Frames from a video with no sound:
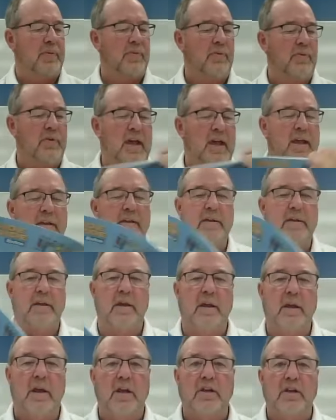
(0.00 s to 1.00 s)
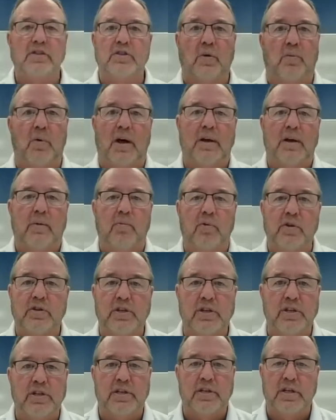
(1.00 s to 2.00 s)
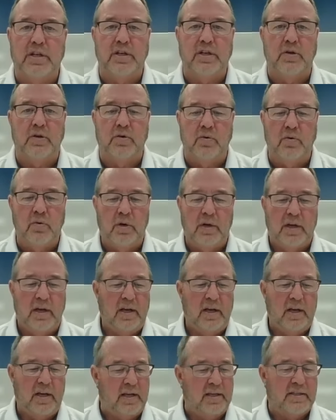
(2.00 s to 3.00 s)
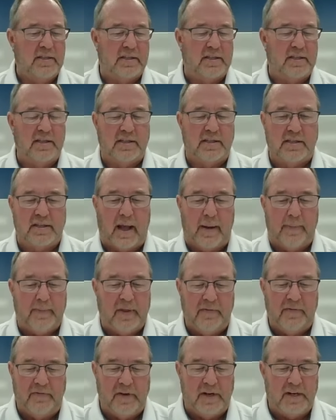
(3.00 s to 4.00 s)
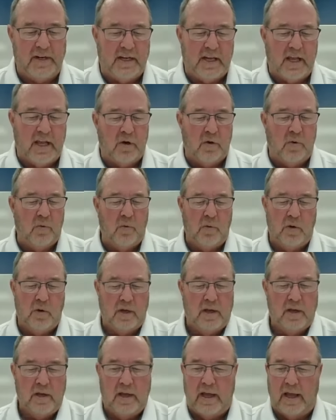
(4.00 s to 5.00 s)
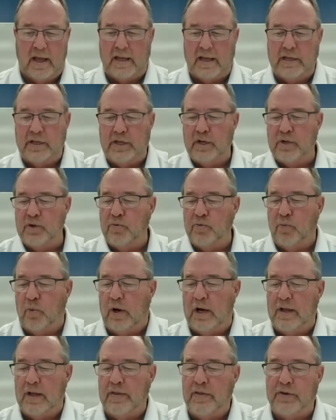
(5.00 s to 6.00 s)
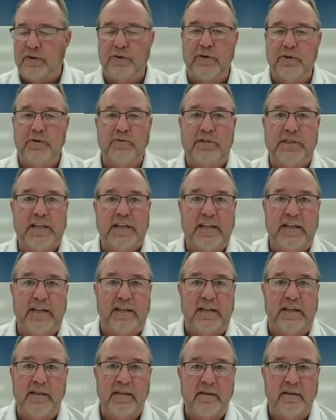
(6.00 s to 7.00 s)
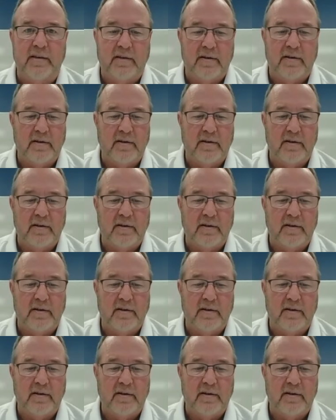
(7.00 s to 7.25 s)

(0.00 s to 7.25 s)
Okay, so what I want you to do is to stop the video and do 1 through 10,